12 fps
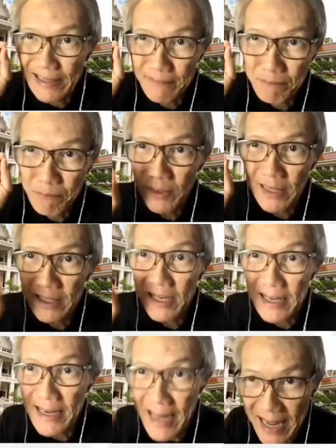put in the
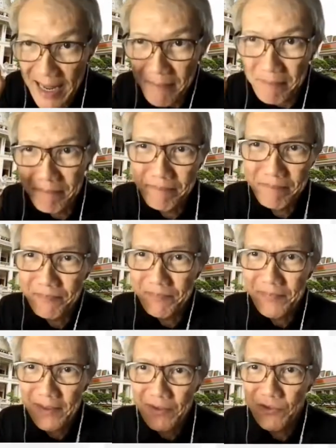name,
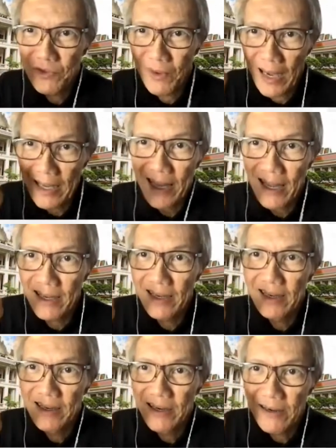so I can
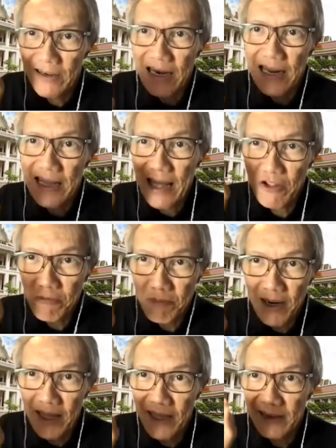really
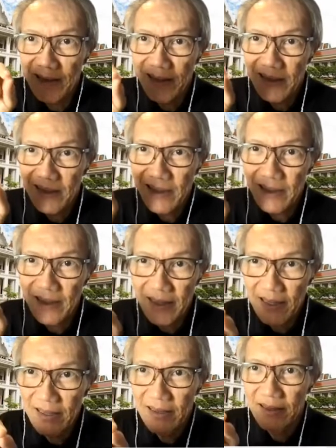explain
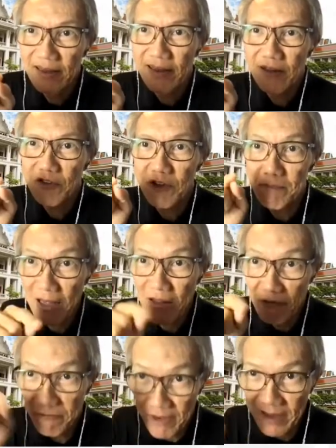in
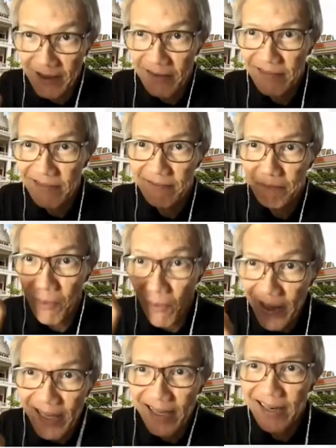specific
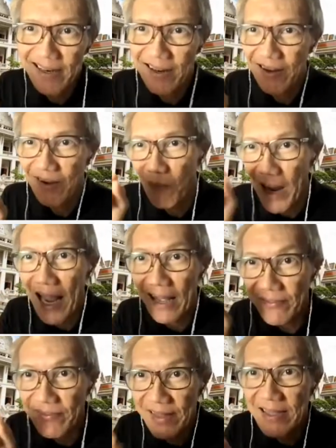point where
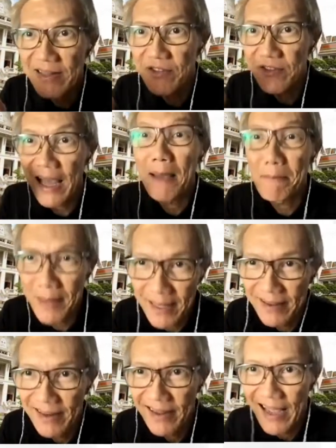things
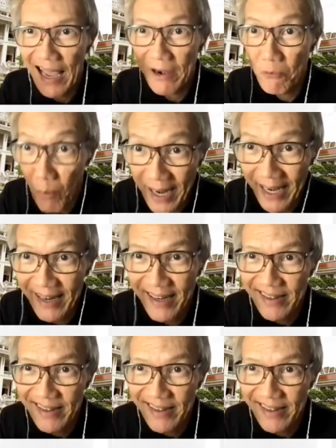happen and when.